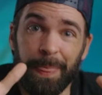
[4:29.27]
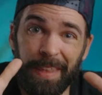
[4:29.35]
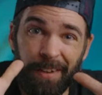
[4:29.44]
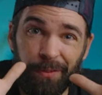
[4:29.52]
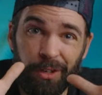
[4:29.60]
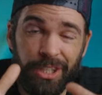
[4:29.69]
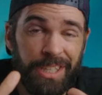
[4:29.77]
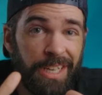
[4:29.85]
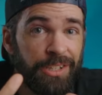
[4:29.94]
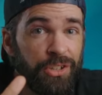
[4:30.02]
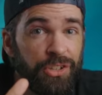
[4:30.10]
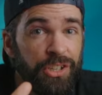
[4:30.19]
if your
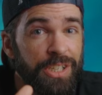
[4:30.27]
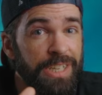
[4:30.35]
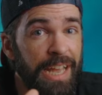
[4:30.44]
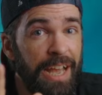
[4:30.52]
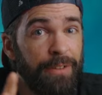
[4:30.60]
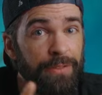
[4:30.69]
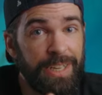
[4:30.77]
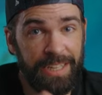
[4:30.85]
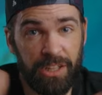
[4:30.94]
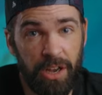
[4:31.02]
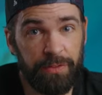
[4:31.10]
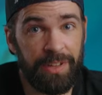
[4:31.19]
sensor doesn't have
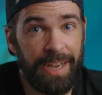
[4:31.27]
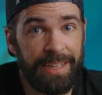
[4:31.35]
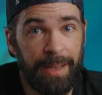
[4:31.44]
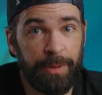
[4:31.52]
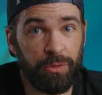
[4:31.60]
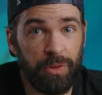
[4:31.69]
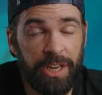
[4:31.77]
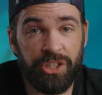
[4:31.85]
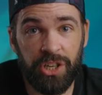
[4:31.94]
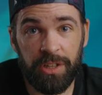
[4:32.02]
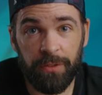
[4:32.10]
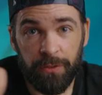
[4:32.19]
enough dynamic range
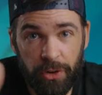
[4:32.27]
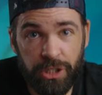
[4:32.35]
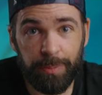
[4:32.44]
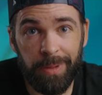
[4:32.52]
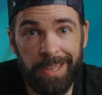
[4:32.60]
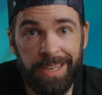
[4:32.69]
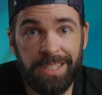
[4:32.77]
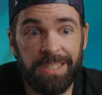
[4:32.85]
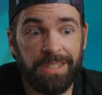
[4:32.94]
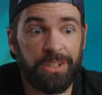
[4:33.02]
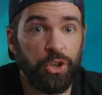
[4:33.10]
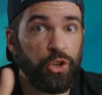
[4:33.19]
in the first
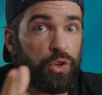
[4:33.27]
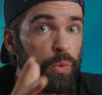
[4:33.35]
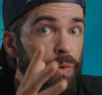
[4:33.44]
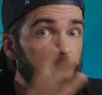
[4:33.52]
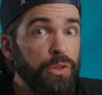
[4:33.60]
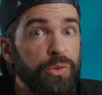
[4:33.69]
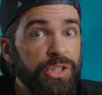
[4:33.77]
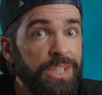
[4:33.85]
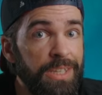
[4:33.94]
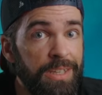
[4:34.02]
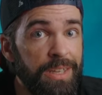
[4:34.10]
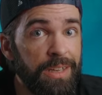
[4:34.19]
place, you will lose
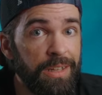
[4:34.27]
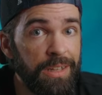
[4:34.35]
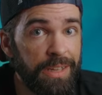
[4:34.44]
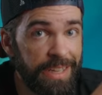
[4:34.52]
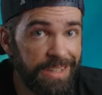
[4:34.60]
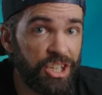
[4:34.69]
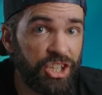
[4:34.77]
detail in the